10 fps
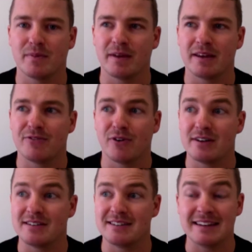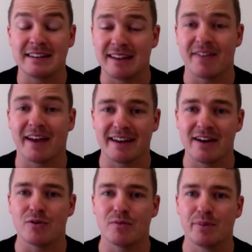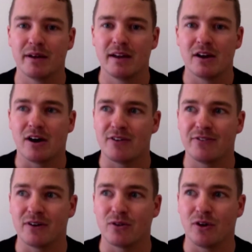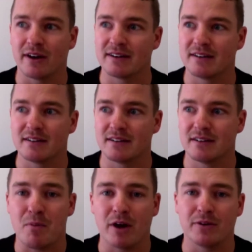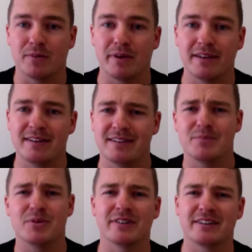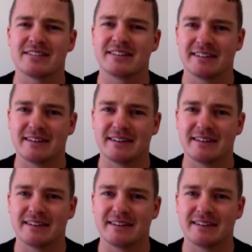And if I didn't get that help, I feel like I might not be here, to be honest.